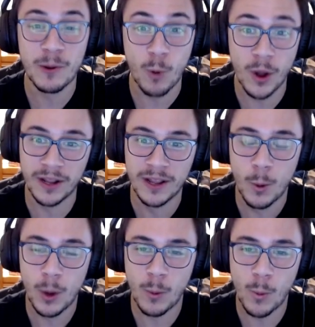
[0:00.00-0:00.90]
what
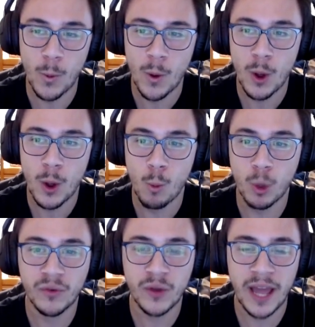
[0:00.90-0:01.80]

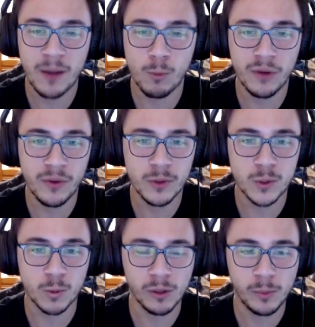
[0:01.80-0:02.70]
if it was
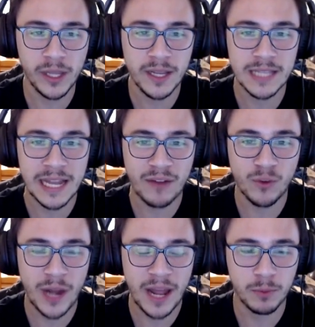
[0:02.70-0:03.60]
rollerblades and
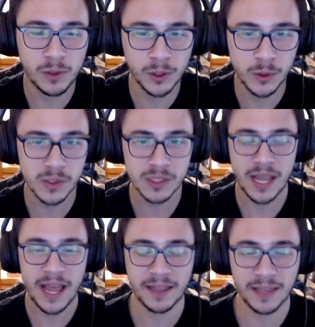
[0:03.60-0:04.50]
everyone had balloons
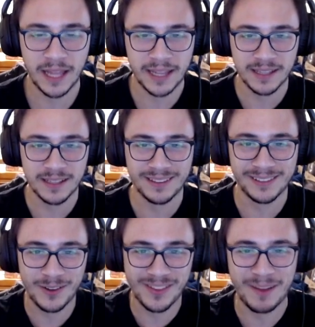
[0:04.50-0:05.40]
and like
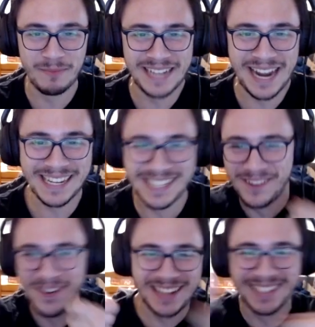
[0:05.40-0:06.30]
little thumbtacks and
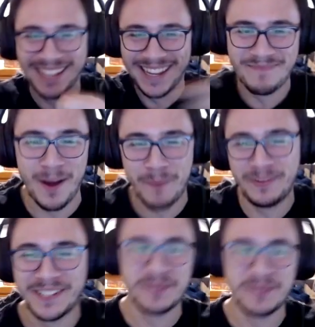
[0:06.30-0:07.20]
you had to like pop
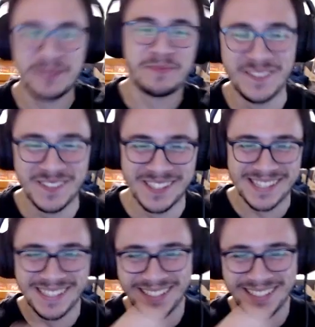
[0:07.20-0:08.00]
each other's balloons?